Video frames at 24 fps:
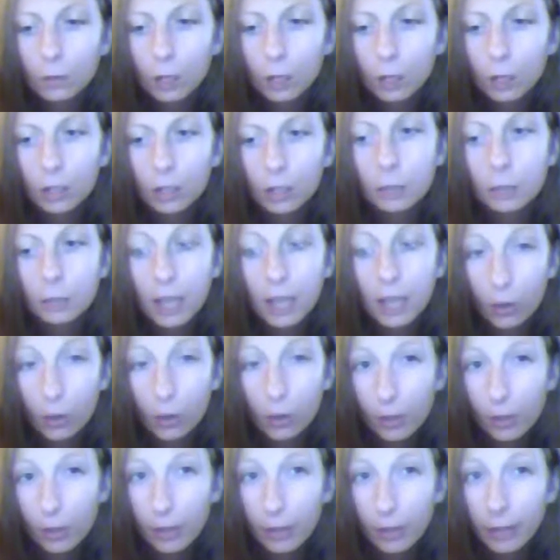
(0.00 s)
maybe
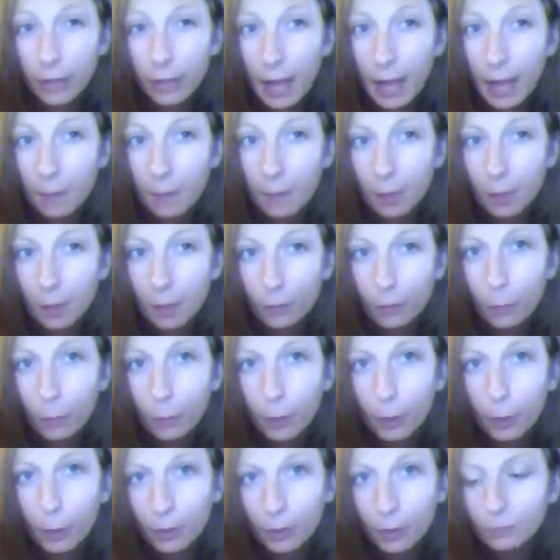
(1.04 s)
healthier and happier
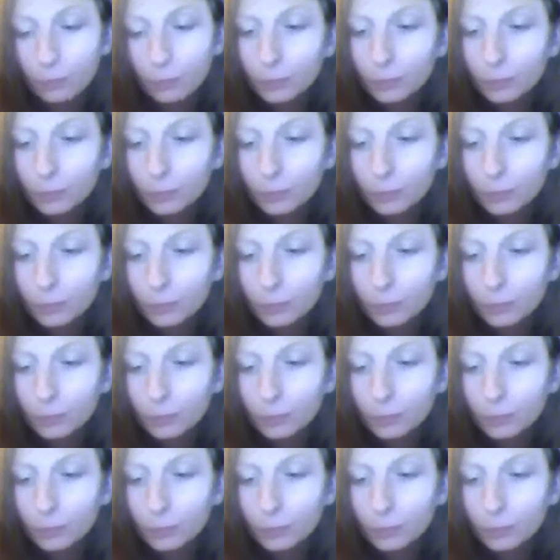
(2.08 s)
for it.